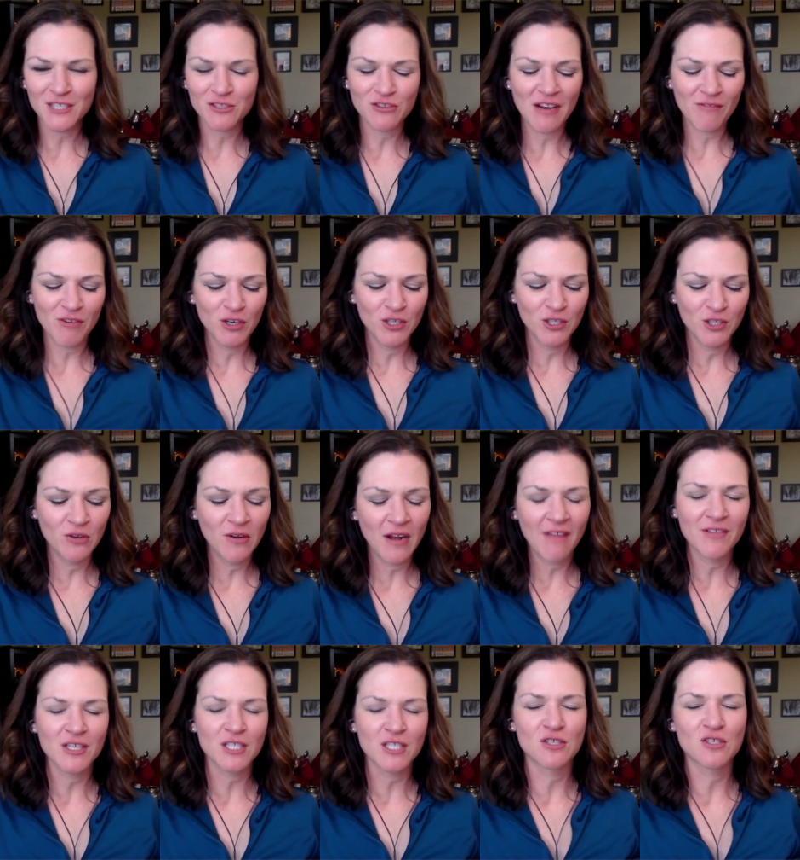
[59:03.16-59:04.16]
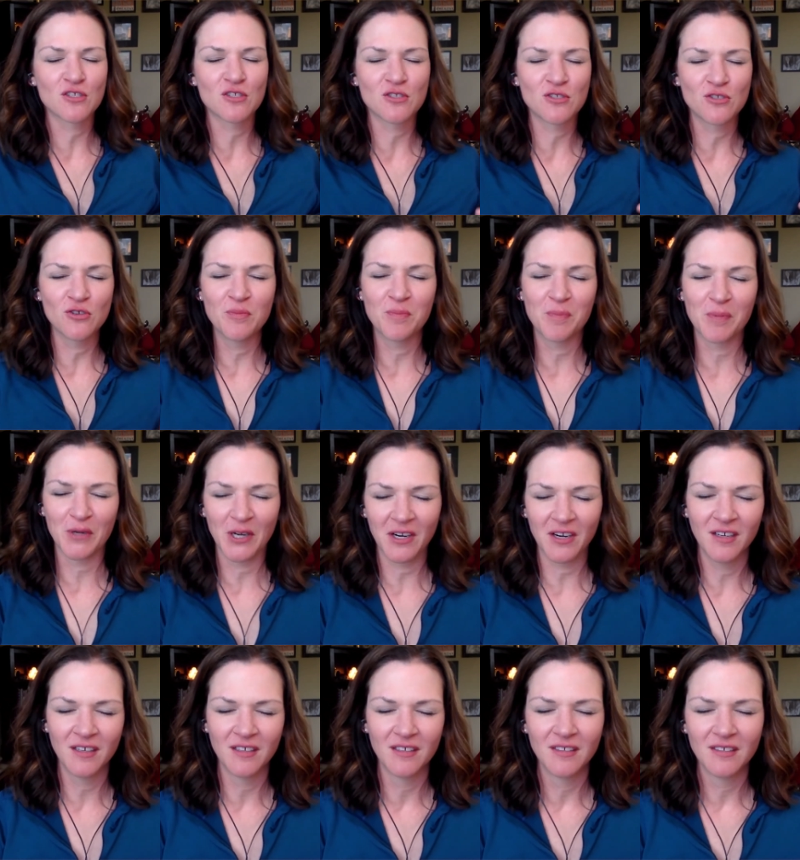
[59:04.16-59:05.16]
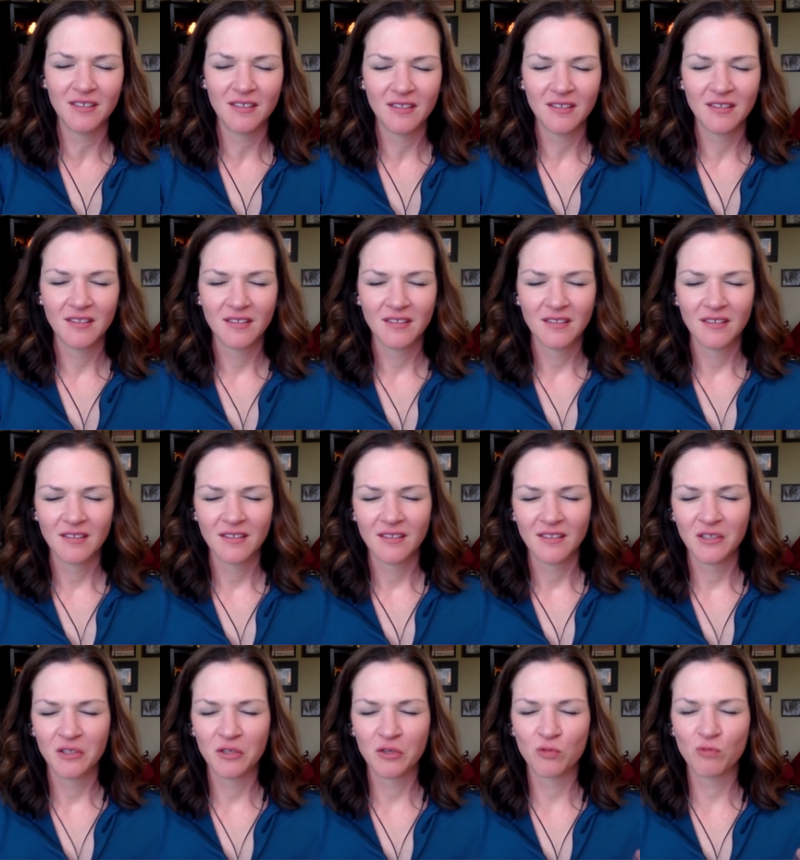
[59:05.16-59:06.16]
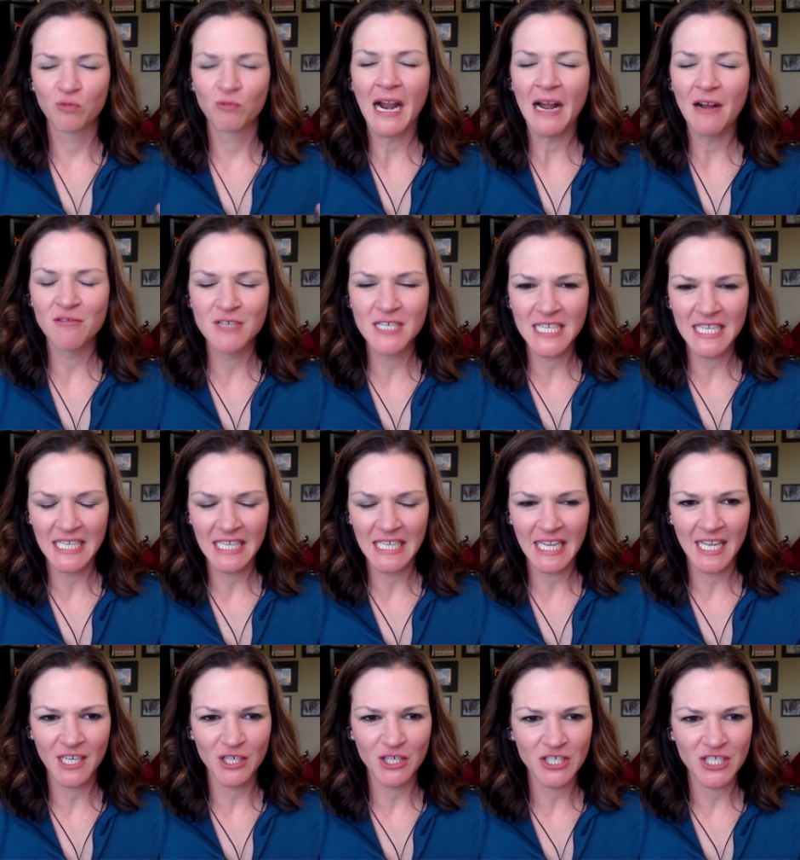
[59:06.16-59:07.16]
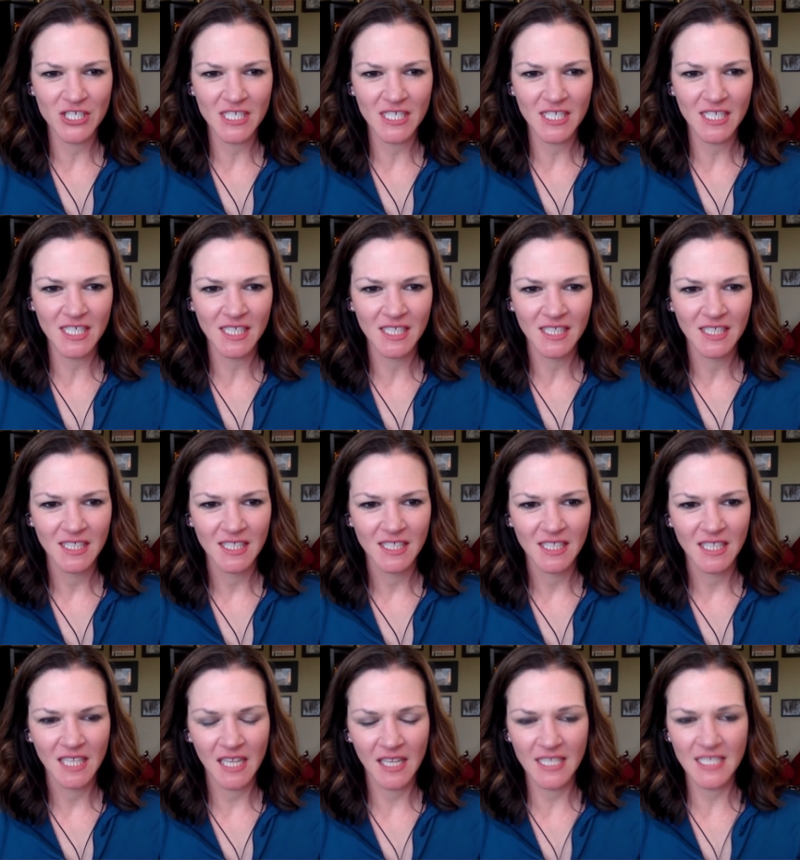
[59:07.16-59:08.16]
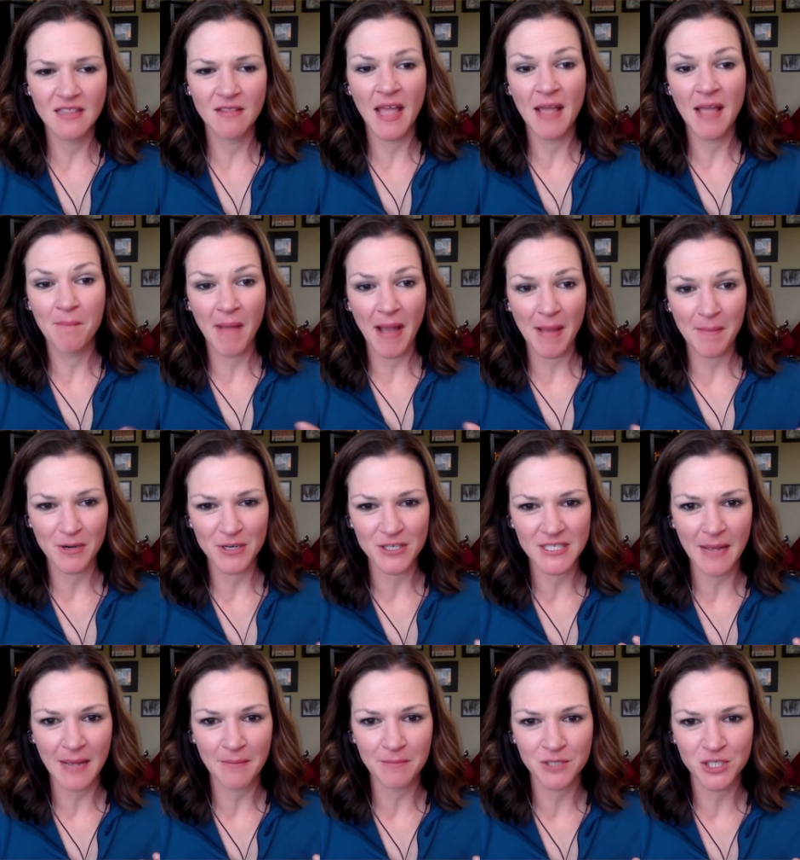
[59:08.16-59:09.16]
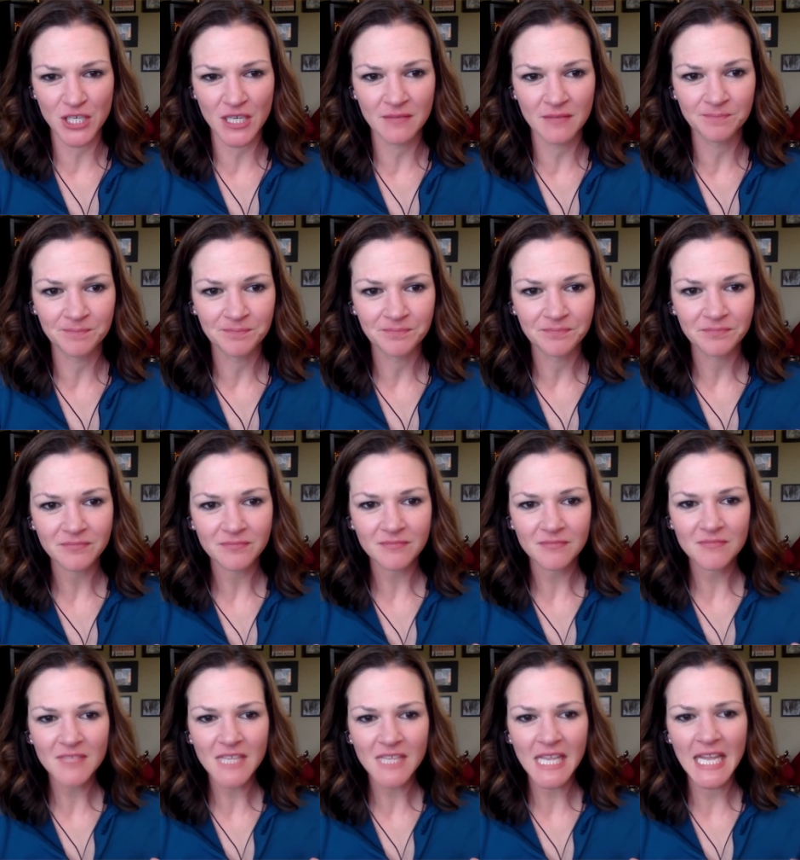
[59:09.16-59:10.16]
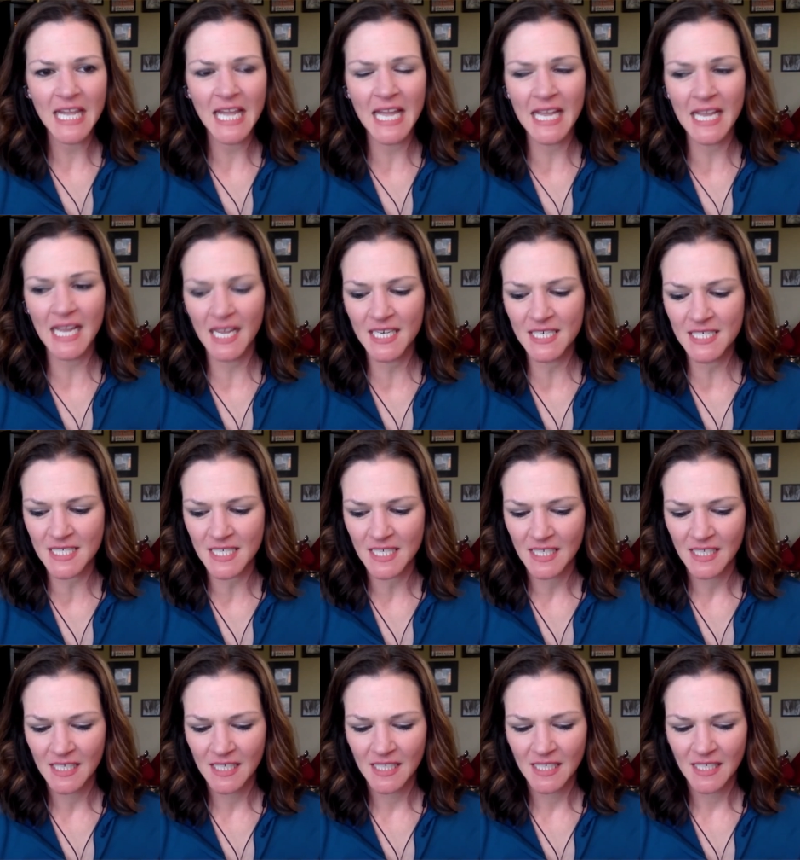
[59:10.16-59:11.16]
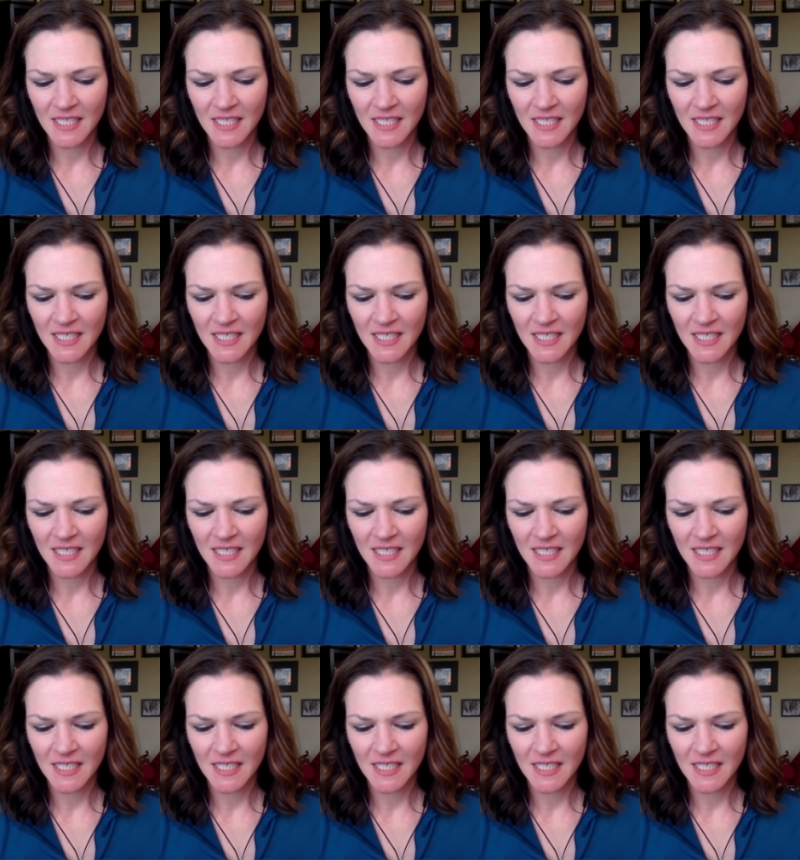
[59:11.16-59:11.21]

Like, Trevor, you have a super grounding energy, at least in my perception. And